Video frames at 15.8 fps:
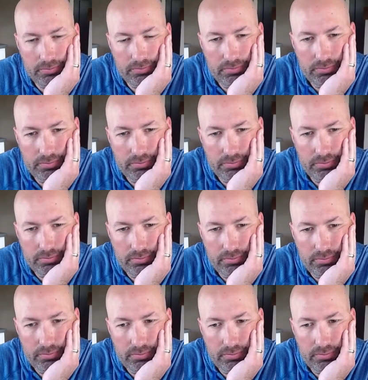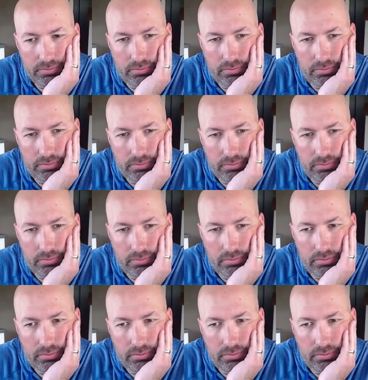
(silence)